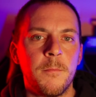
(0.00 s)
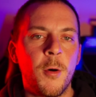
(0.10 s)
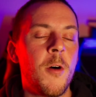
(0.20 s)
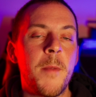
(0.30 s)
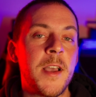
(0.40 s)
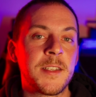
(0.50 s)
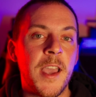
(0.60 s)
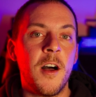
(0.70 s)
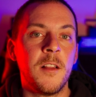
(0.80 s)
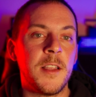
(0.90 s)
Paul
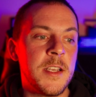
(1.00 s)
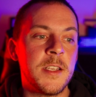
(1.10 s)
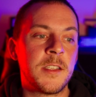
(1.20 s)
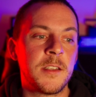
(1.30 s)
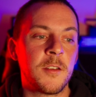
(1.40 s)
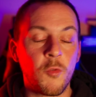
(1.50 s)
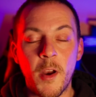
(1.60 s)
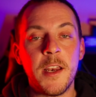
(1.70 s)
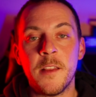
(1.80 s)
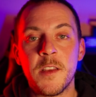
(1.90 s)
Mescal is
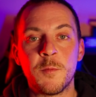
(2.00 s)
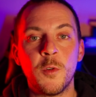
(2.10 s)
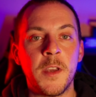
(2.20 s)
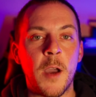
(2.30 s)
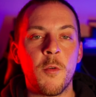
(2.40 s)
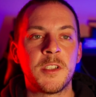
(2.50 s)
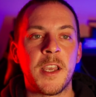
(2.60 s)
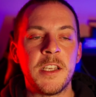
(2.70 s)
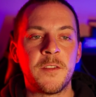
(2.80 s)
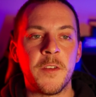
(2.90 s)
great in this movie. I won't
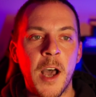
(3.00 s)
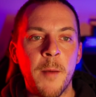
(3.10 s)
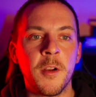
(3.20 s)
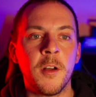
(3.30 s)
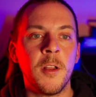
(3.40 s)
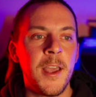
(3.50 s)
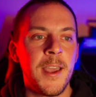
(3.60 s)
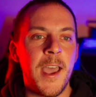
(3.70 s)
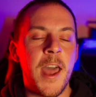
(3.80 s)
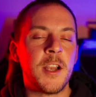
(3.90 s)
say he's phenomenal, and